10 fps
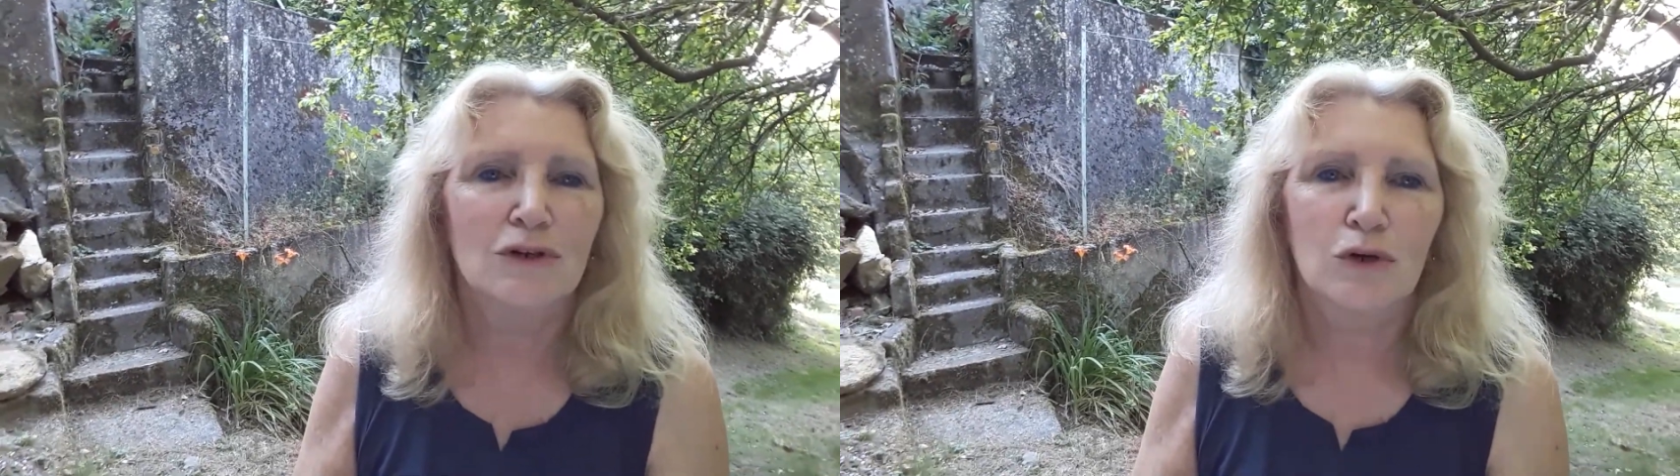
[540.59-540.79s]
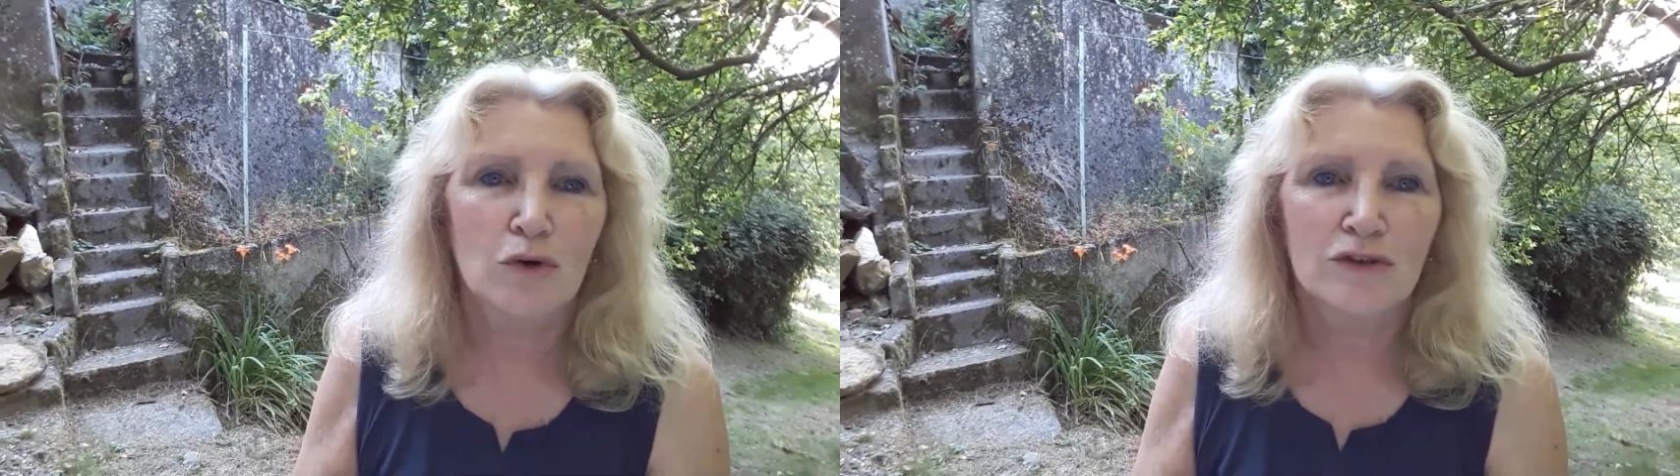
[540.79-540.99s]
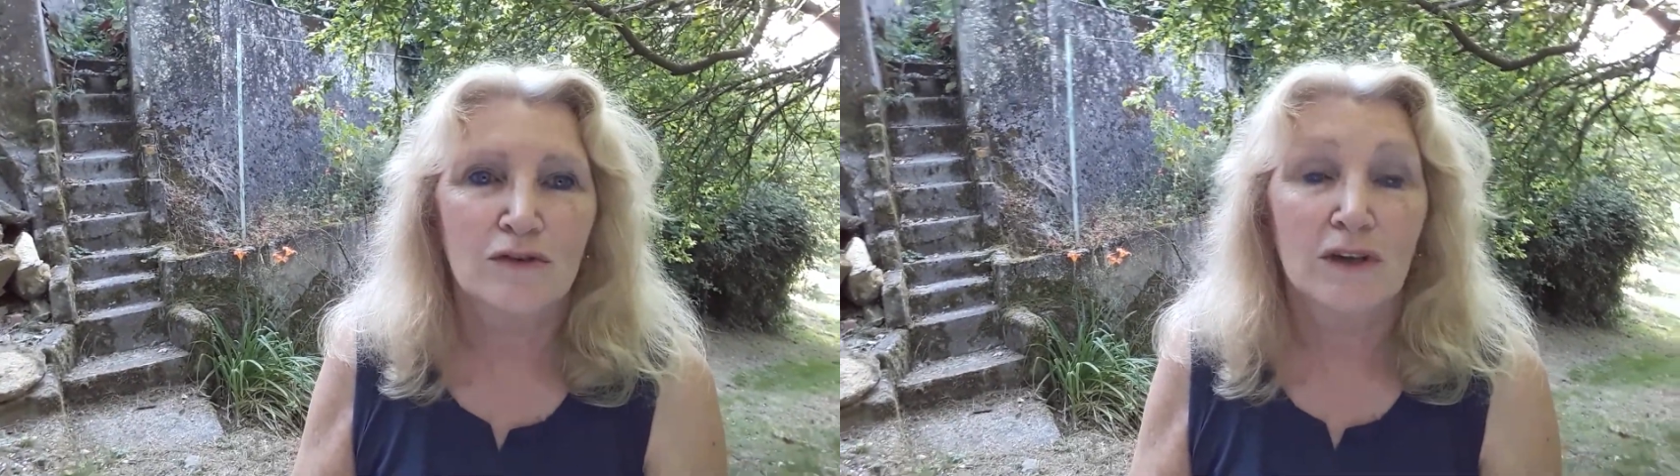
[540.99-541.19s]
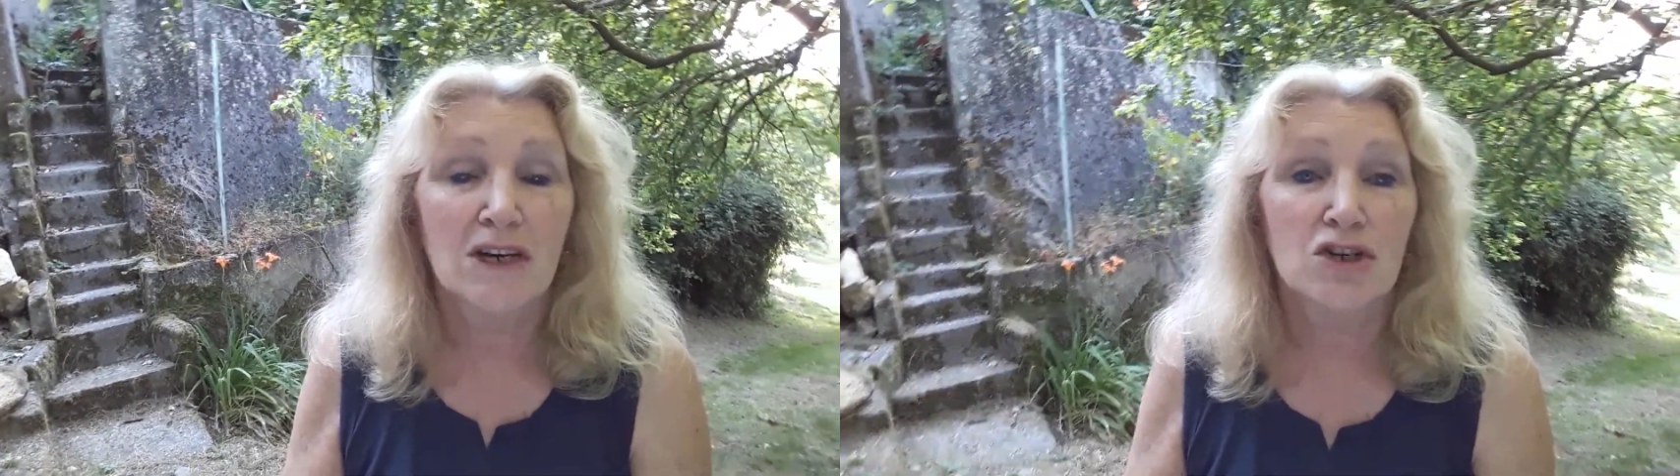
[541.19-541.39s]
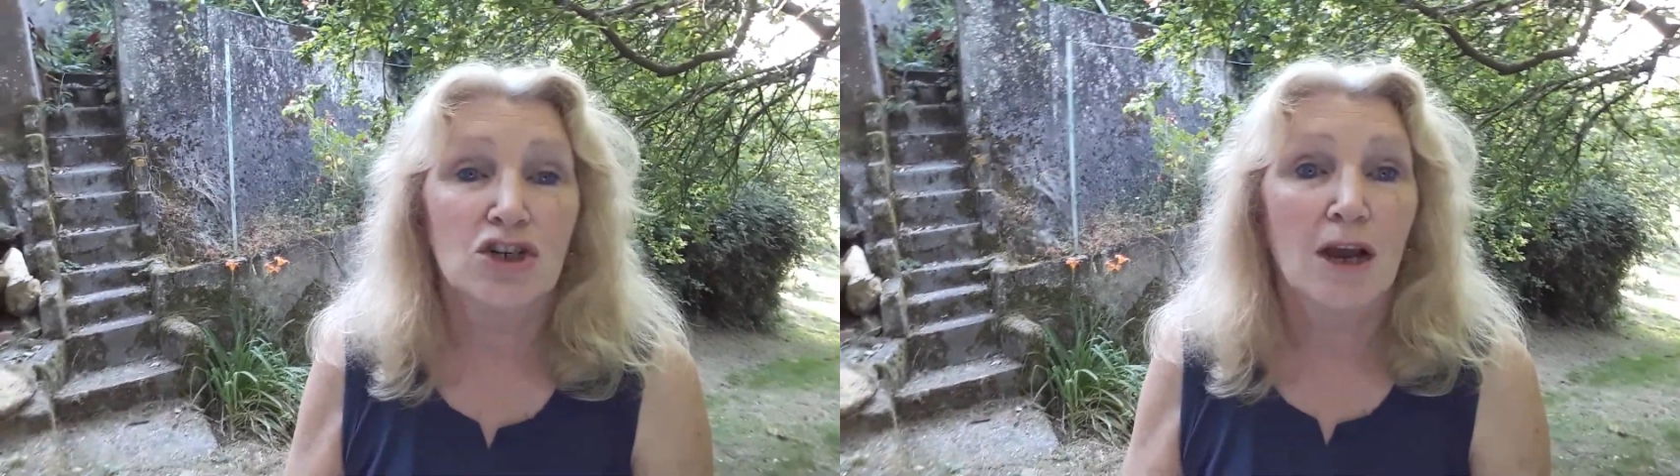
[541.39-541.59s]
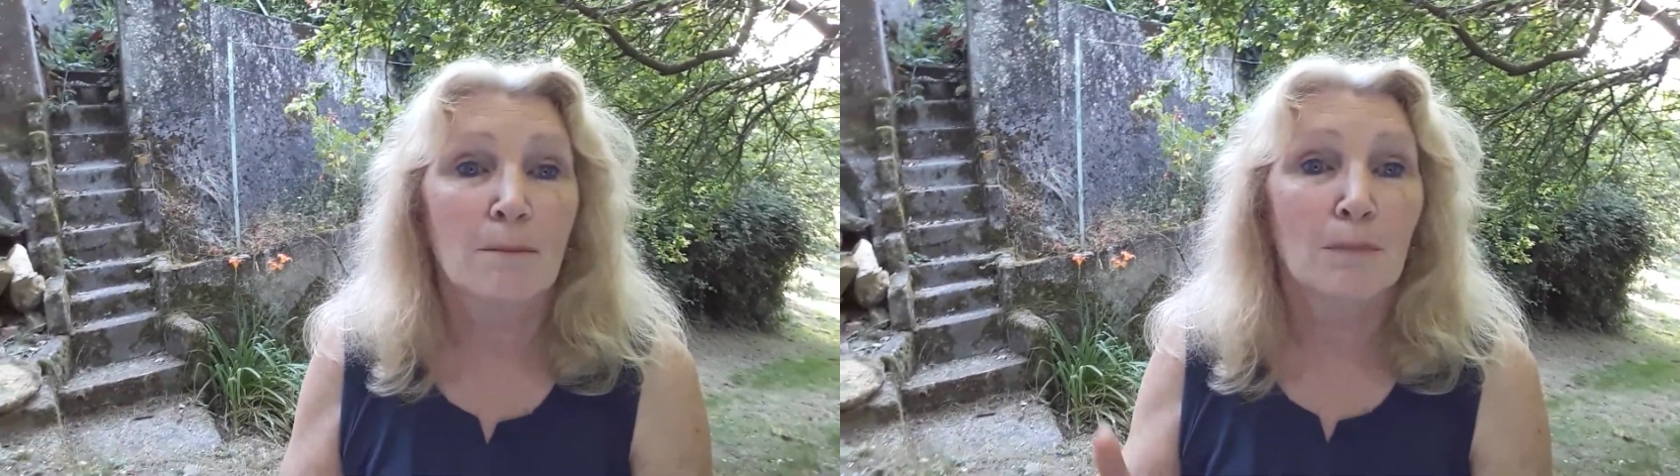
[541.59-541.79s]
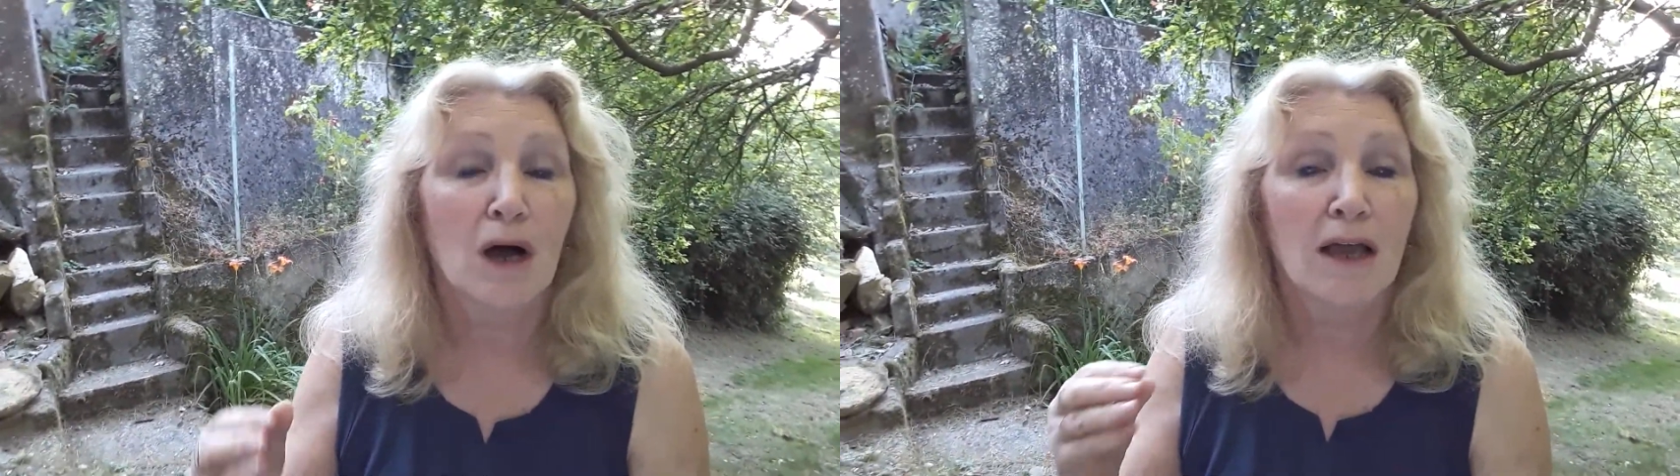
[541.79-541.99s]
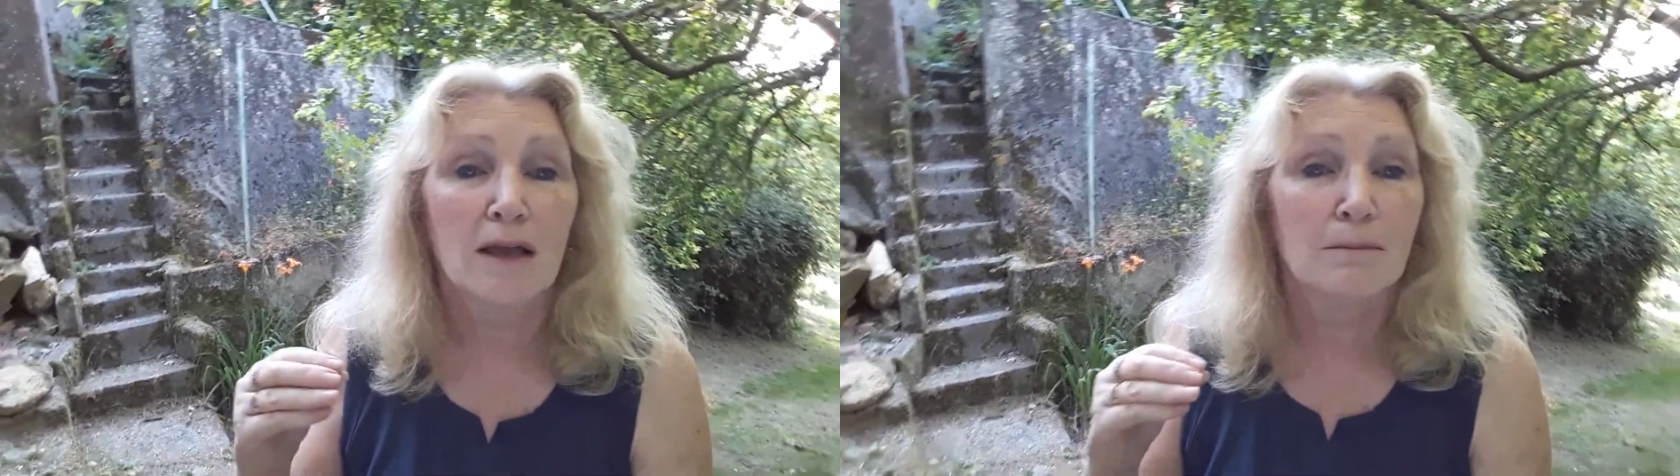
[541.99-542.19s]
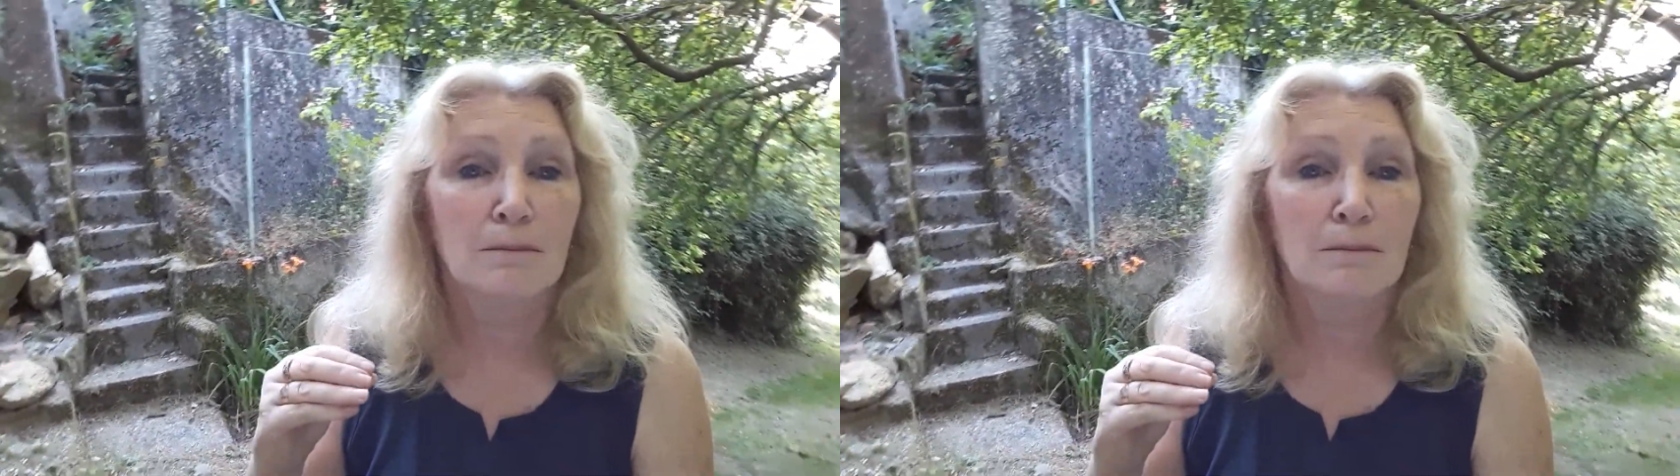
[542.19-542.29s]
lots of energy, and my